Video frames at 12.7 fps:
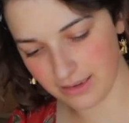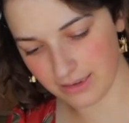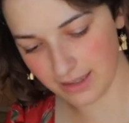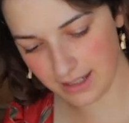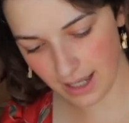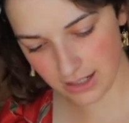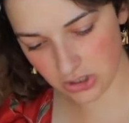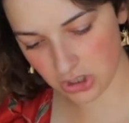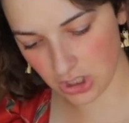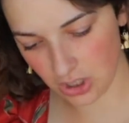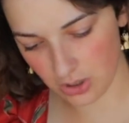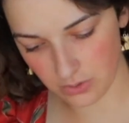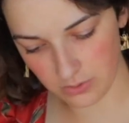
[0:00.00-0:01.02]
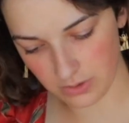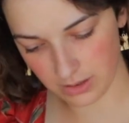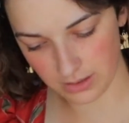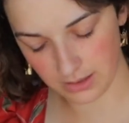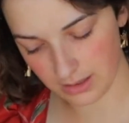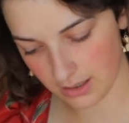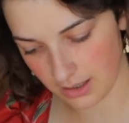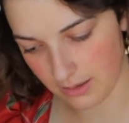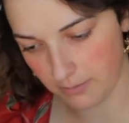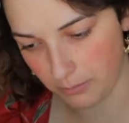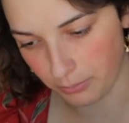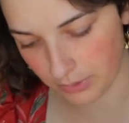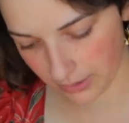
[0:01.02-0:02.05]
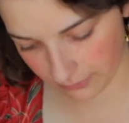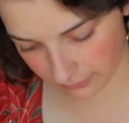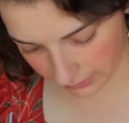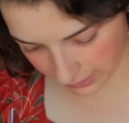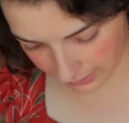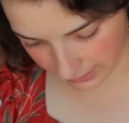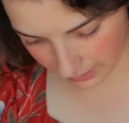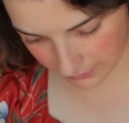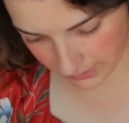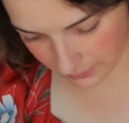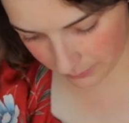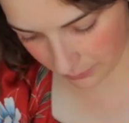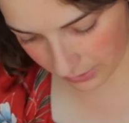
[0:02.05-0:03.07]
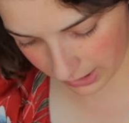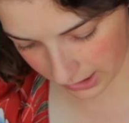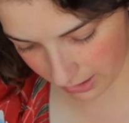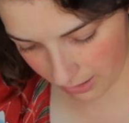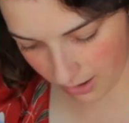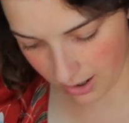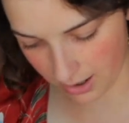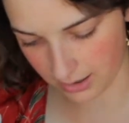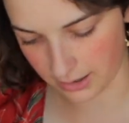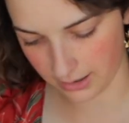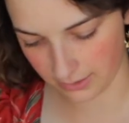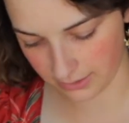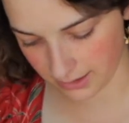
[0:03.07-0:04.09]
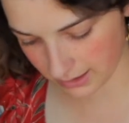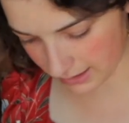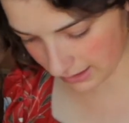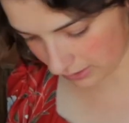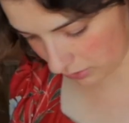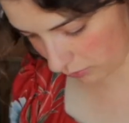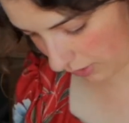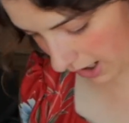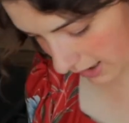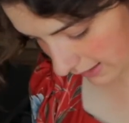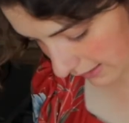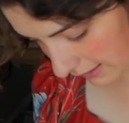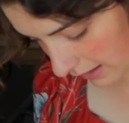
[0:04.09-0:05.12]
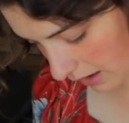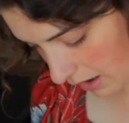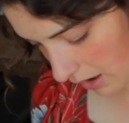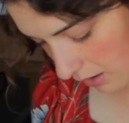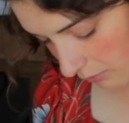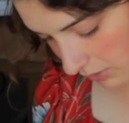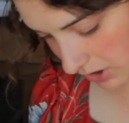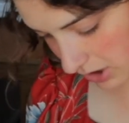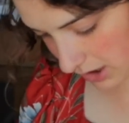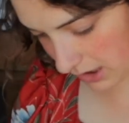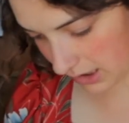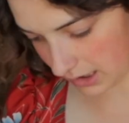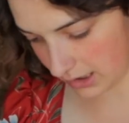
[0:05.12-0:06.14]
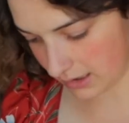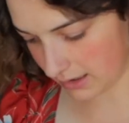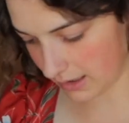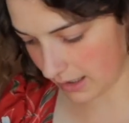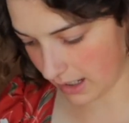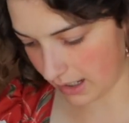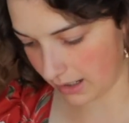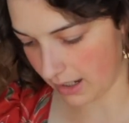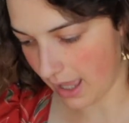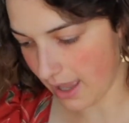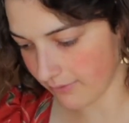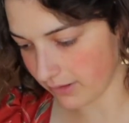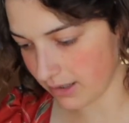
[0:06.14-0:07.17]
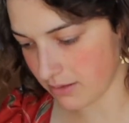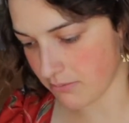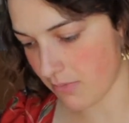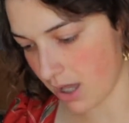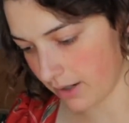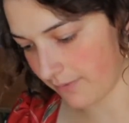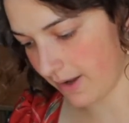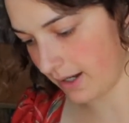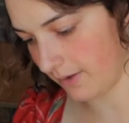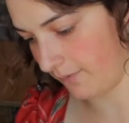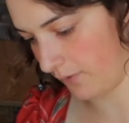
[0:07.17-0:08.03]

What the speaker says: think I showed briefly that I was working on this dress, which is a heavily modified